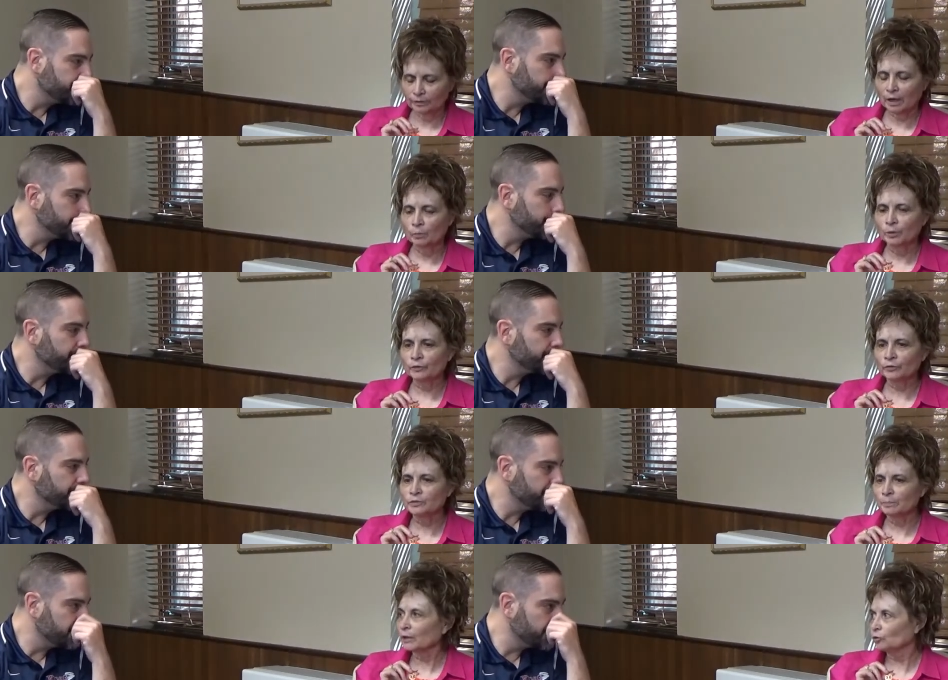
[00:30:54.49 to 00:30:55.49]
Speaker 1: I wear
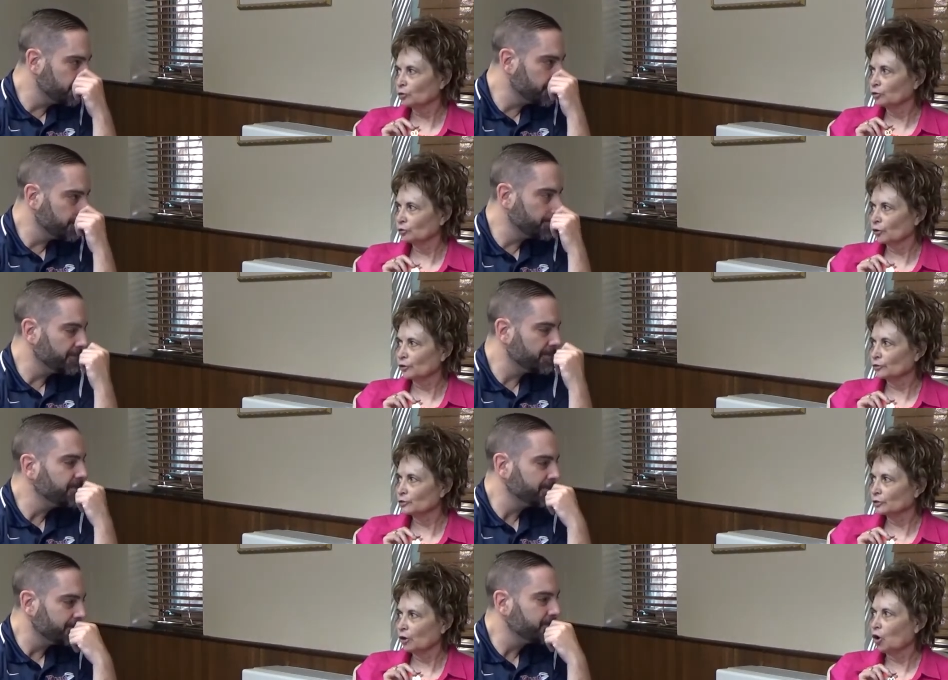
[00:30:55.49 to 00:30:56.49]
this medical
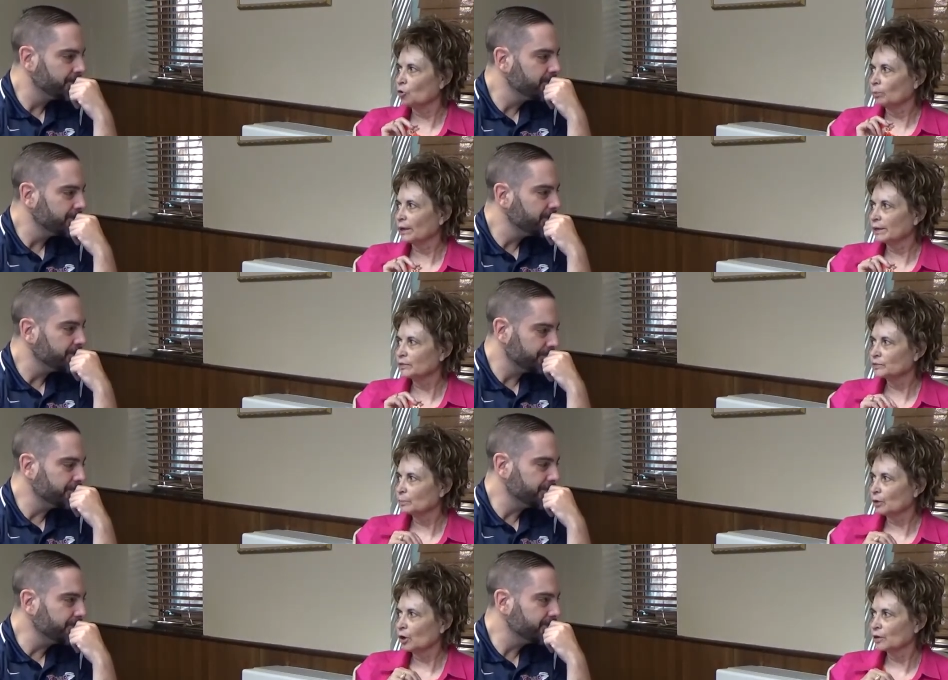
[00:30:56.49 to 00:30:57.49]
alert always
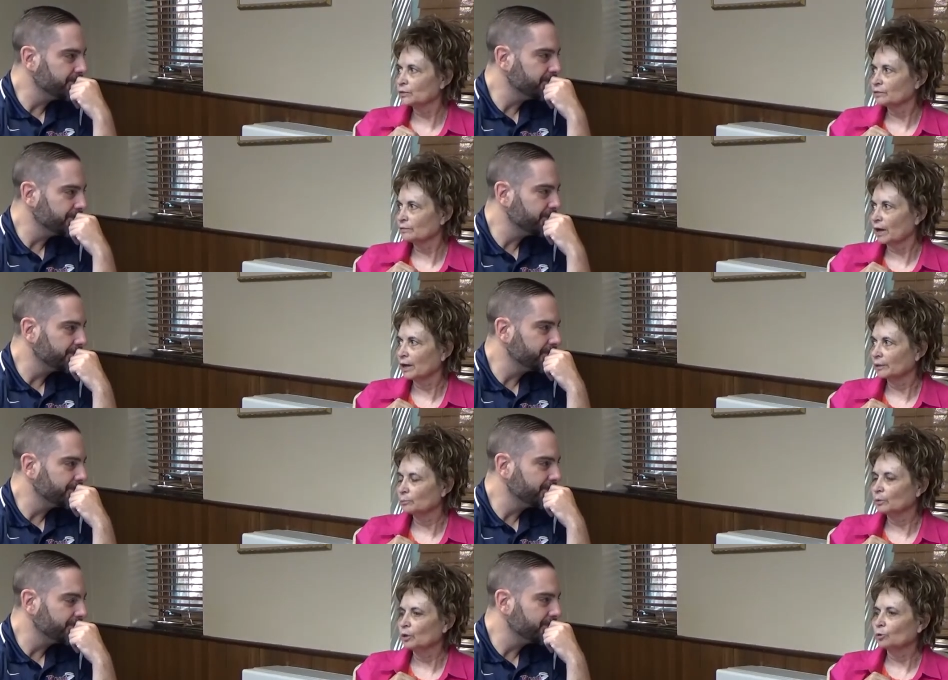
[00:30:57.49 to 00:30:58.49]
mm -hmm. because if
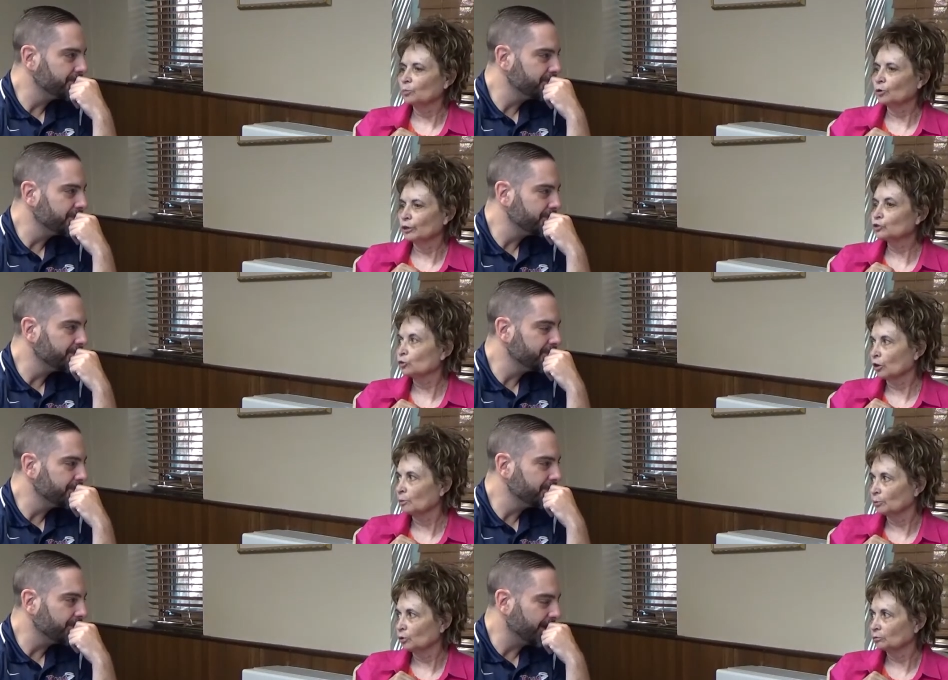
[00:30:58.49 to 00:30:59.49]
I were in
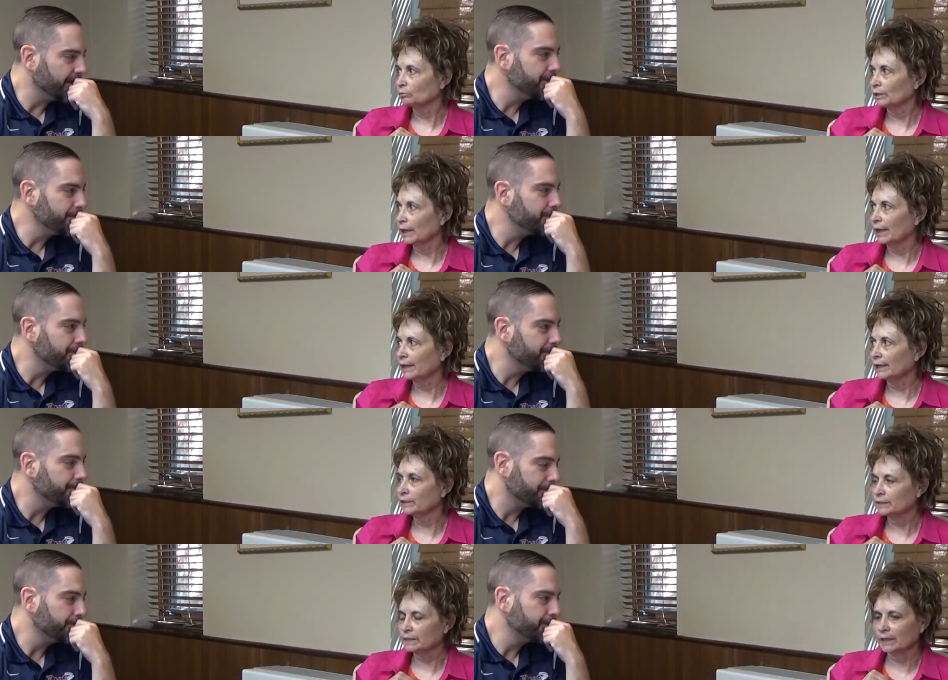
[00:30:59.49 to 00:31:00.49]
trouble yeah. and
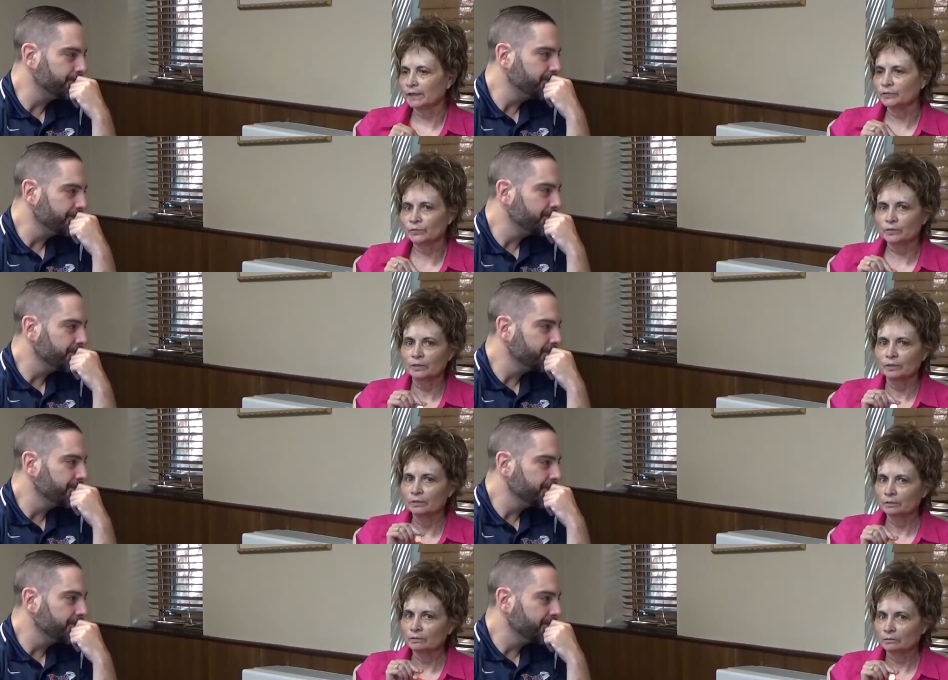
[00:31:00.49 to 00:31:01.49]
it says
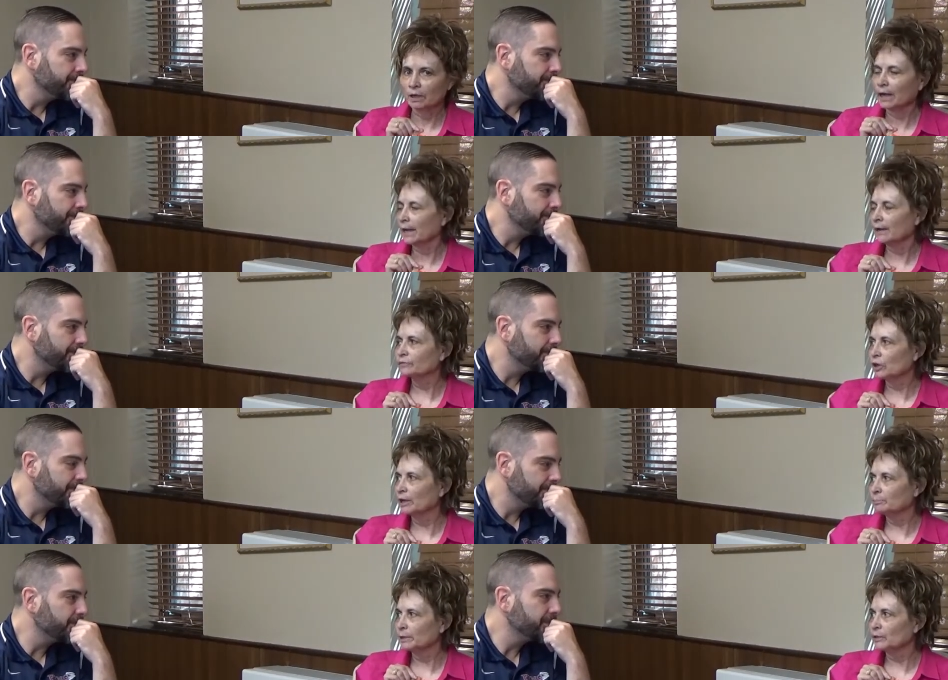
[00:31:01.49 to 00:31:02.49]
I have
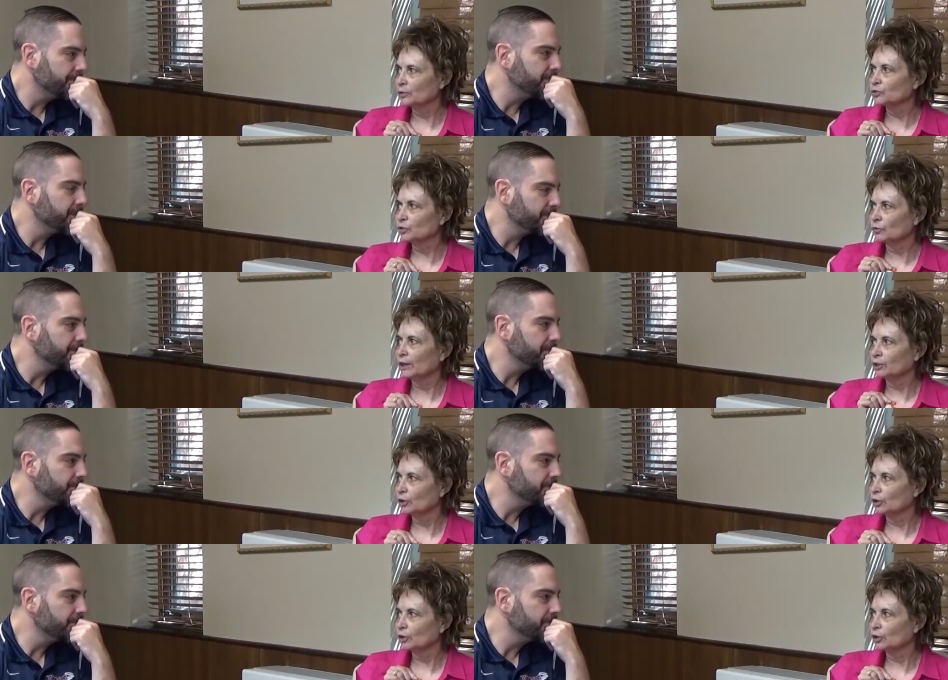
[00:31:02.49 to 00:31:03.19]
diabetes, so they